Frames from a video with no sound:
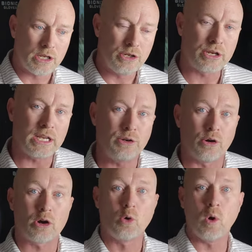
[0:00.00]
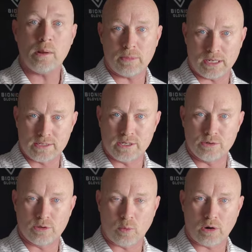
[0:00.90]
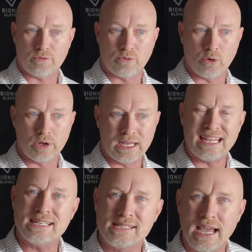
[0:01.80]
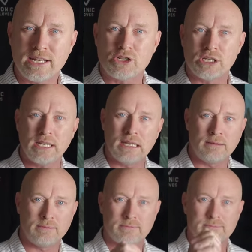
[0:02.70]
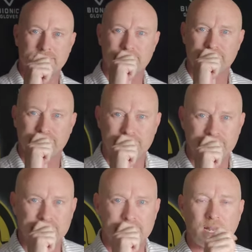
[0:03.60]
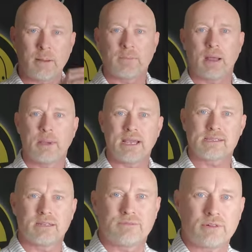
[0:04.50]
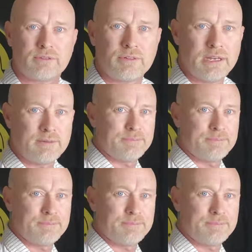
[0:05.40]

you're getting your equipment to do the work for you. Is that cheating? I'm, I'm asking for a friend.